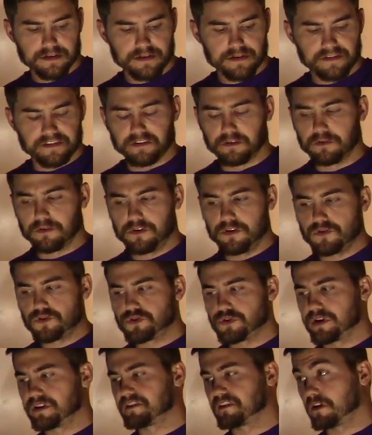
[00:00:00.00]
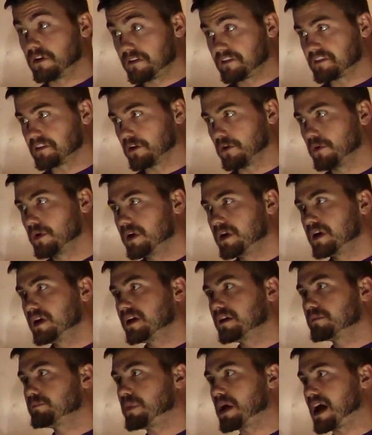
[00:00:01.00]
So nutrients also
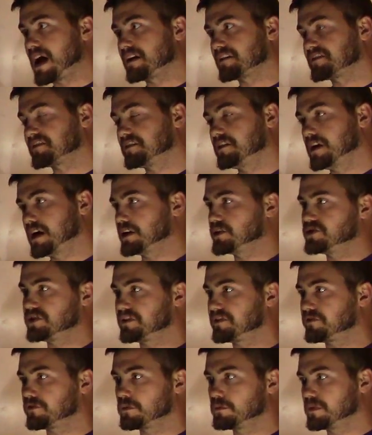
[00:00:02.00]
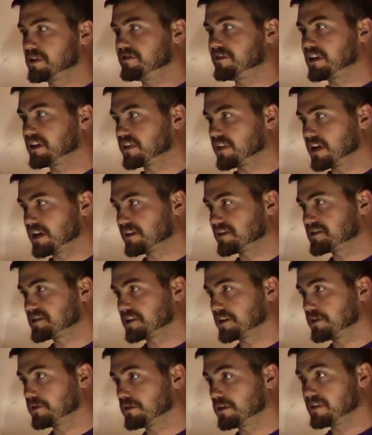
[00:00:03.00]
pass not just from living things to
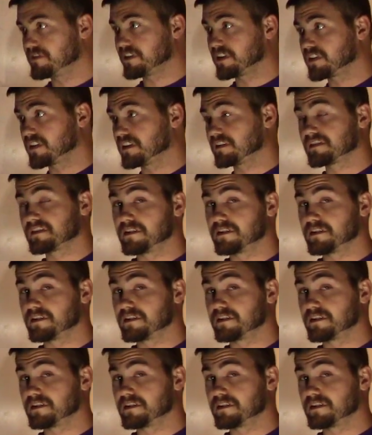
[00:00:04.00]
other living things.